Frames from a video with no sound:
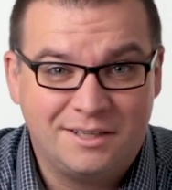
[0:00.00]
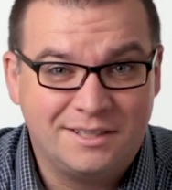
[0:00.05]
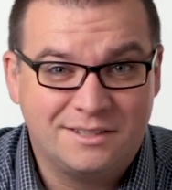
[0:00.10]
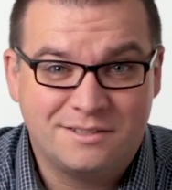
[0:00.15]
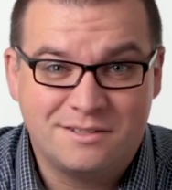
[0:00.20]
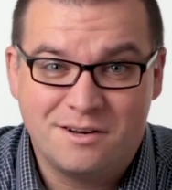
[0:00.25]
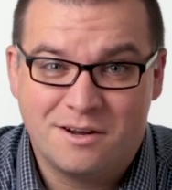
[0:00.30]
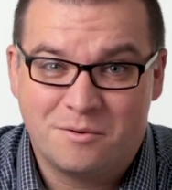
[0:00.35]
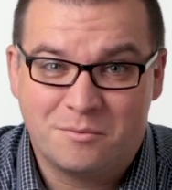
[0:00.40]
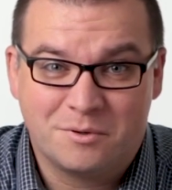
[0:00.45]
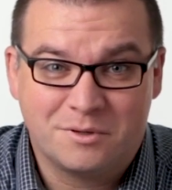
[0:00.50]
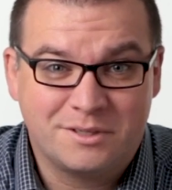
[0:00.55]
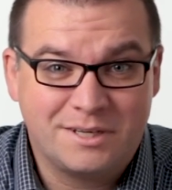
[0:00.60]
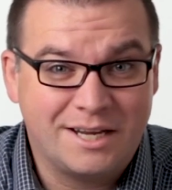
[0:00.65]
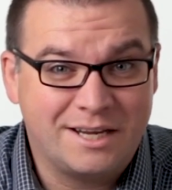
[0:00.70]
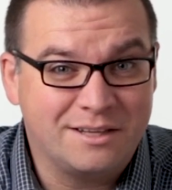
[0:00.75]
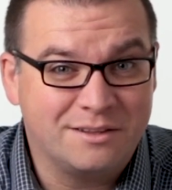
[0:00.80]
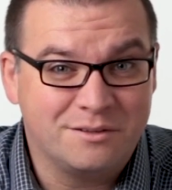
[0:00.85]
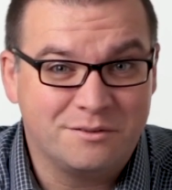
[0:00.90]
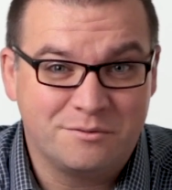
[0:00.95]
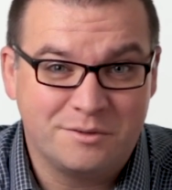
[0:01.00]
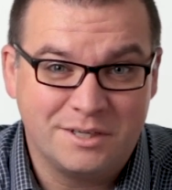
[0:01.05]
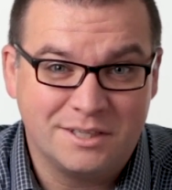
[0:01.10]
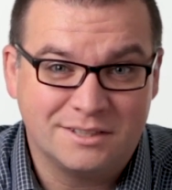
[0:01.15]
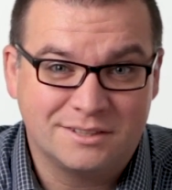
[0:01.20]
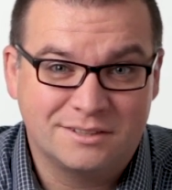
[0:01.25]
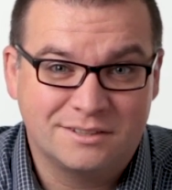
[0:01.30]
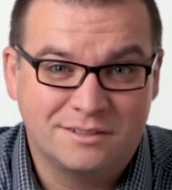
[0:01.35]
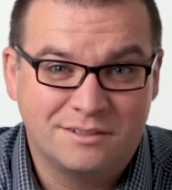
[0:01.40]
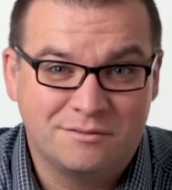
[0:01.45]
It's not worth taking the
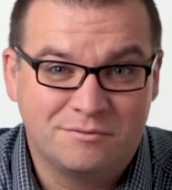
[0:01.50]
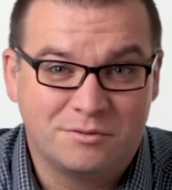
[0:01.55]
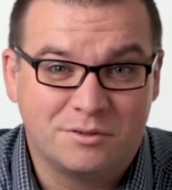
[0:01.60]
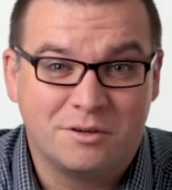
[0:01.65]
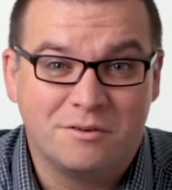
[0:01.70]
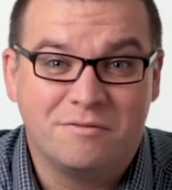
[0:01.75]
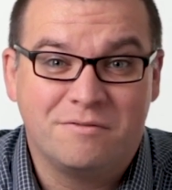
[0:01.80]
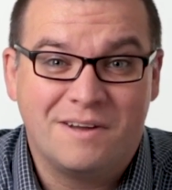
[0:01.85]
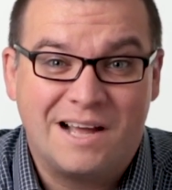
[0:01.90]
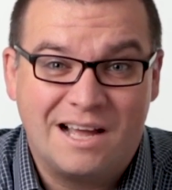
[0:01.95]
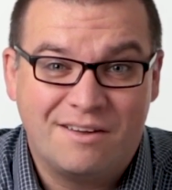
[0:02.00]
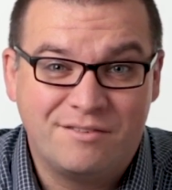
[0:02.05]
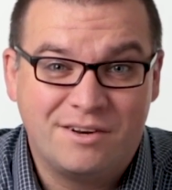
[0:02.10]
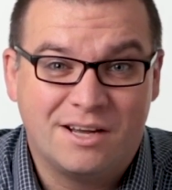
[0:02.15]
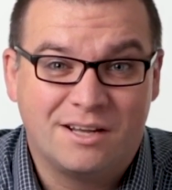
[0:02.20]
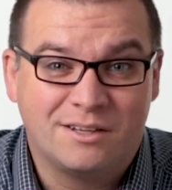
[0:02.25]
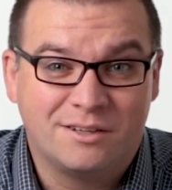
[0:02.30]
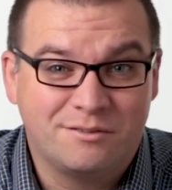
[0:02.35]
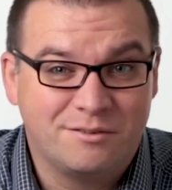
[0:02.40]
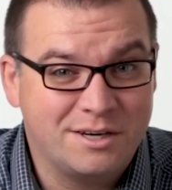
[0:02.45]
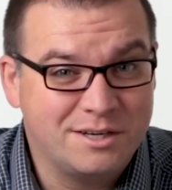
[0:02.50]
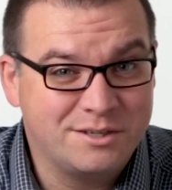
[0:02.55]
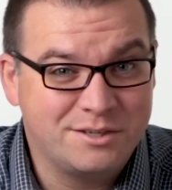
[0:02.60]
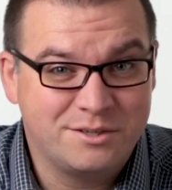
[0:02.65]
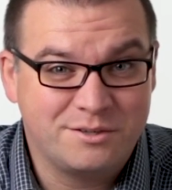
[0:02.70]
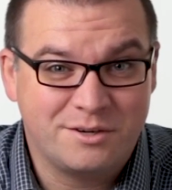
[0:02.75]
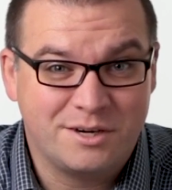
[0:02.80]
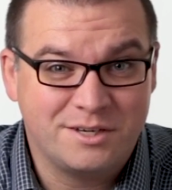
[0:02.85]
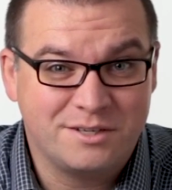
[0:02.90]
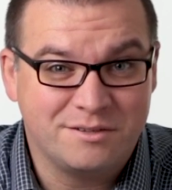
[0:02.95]
risk for a $5
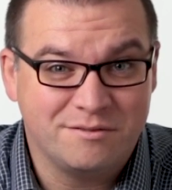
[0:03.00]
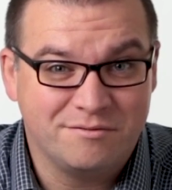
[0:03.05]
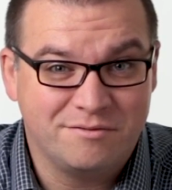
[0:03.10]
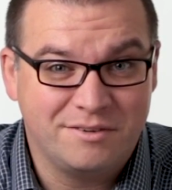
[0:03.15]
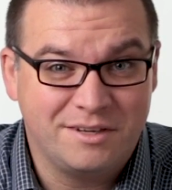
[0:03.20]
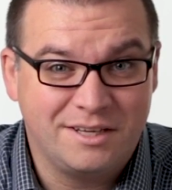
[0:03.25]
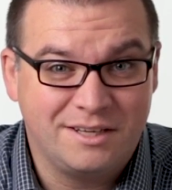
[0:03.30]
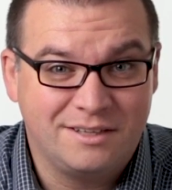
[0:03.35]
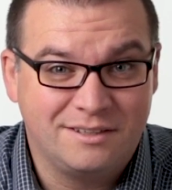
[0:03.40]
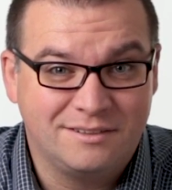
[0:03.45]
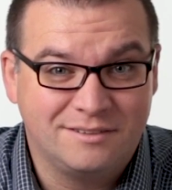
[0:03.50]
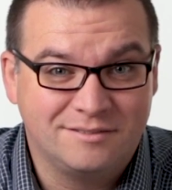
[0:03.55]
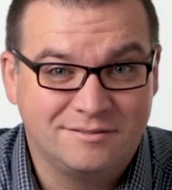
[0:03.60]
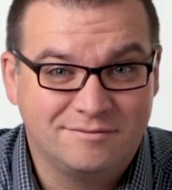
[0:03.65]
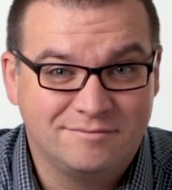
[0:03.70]
registration fee.